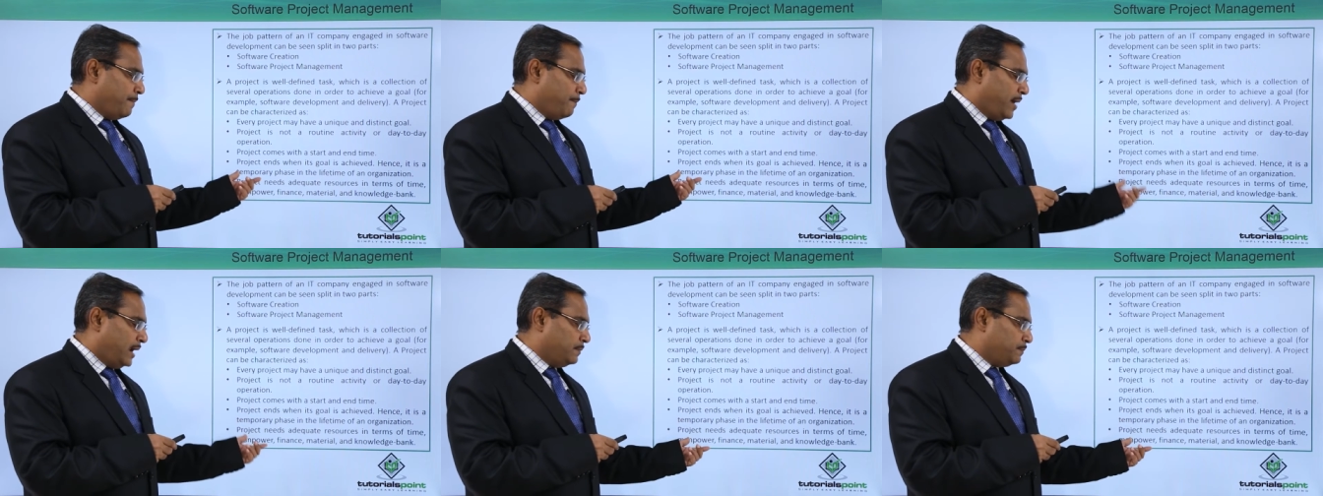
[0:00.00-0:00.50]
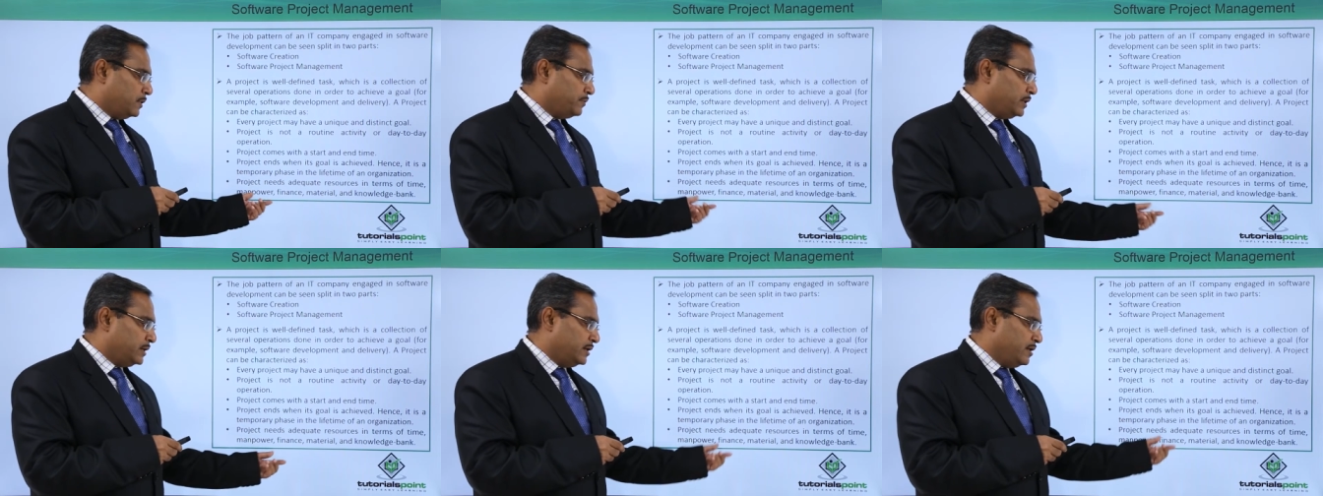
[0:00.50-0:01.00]

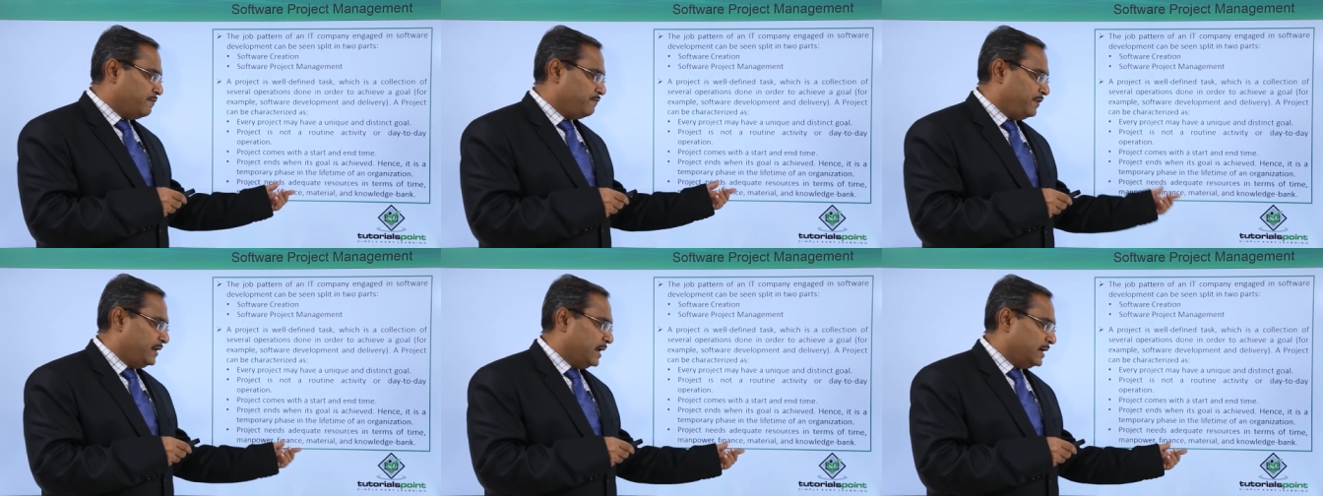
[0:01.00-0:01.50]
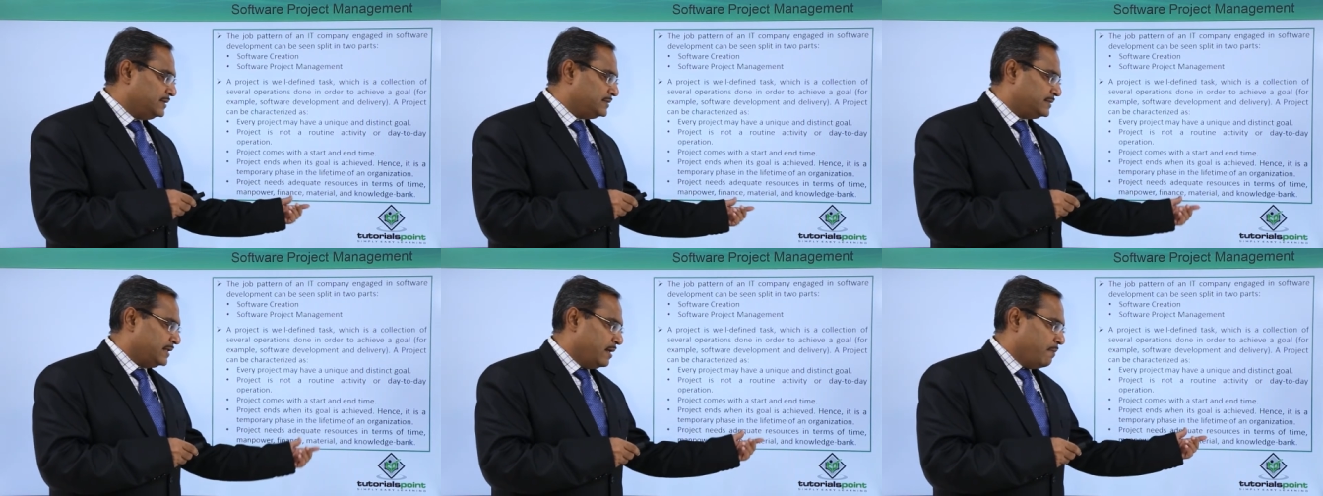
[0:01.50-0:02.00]
manpower,
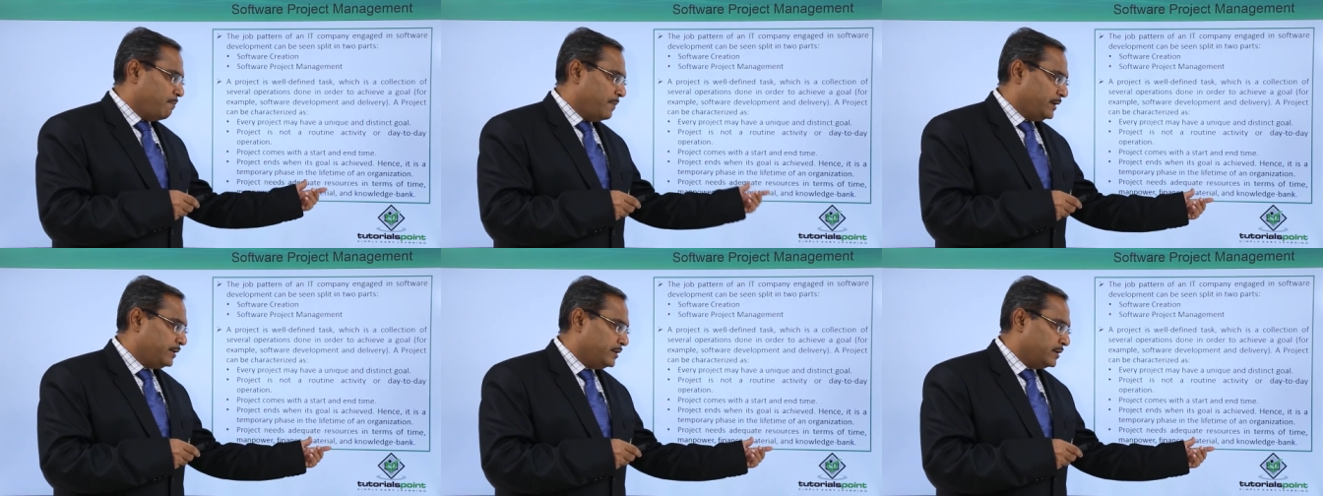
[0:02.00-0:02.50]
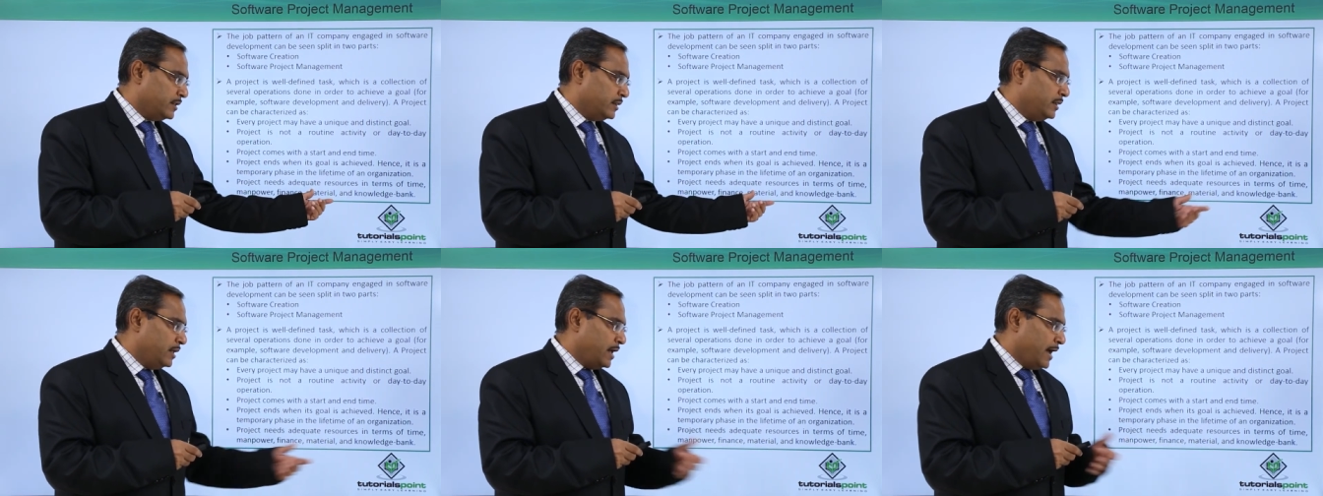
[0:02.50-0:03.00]
finance,
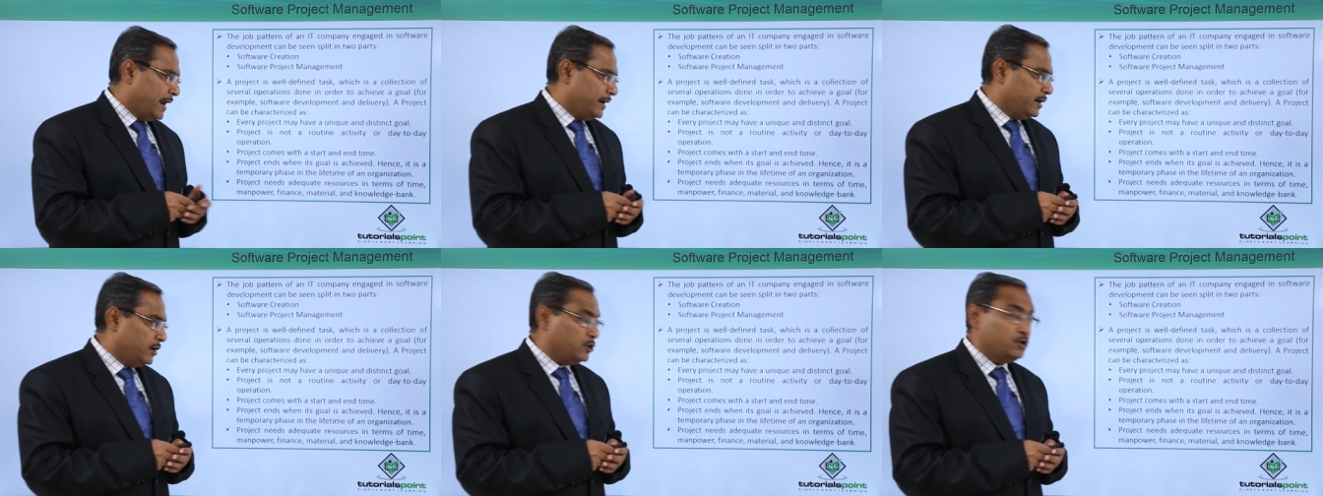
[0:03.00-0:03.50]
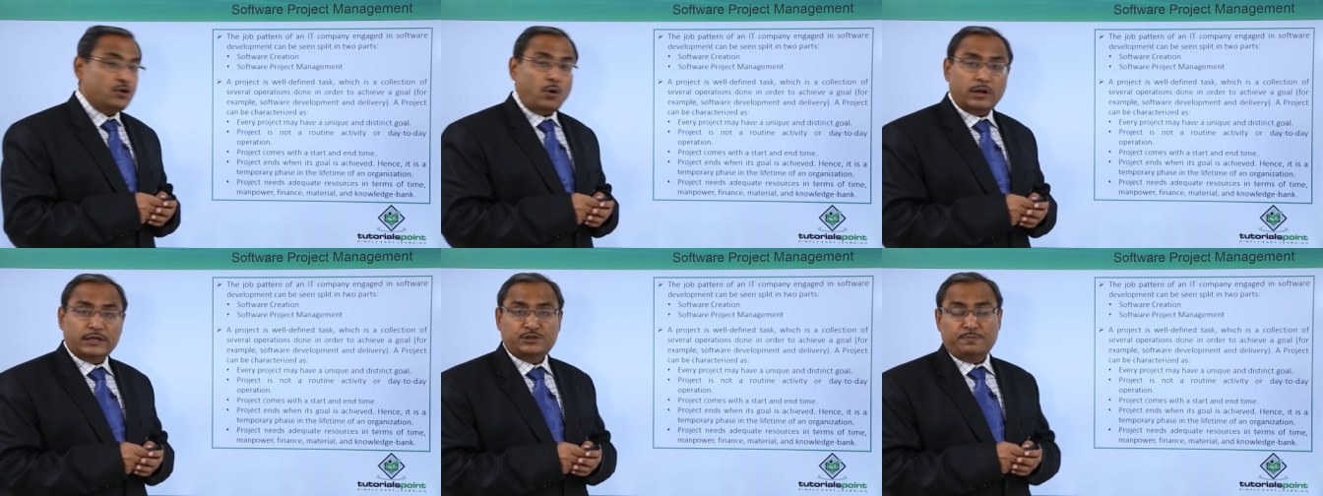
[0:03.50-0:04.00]
material and
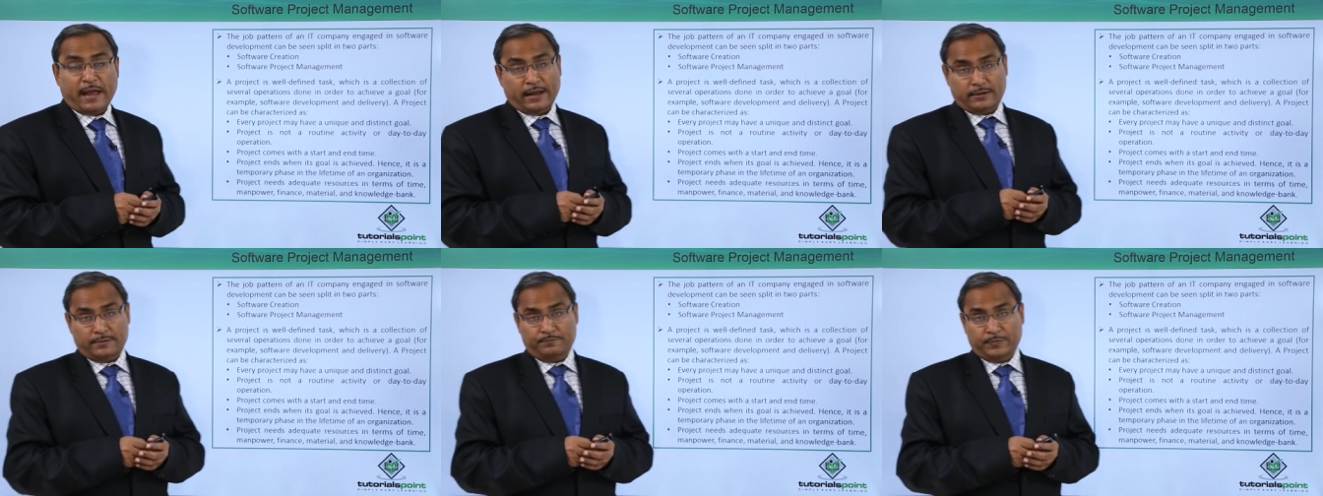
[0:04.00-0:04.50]
knowledge bank.